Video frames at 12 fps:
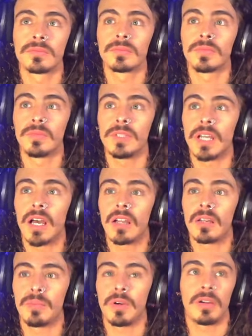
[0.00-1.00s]
We not in
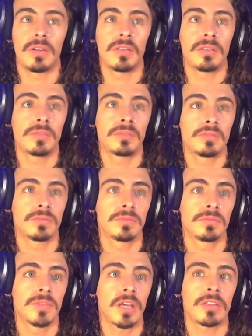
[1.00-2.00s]
a party.
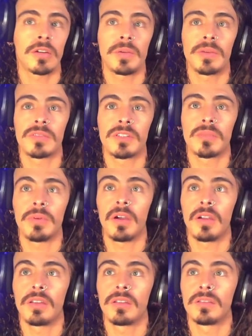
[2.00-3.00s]
I thought we was in a
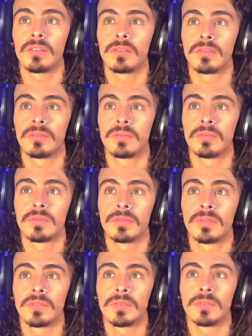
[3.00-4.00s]
party.
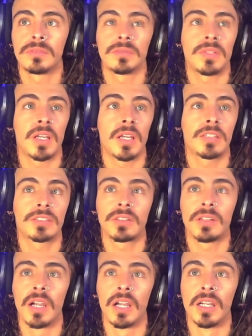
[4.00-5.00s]
That's
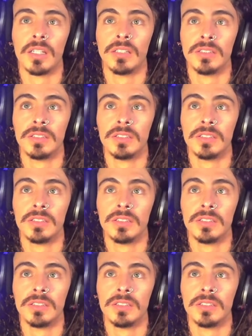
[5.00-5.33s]
crazy.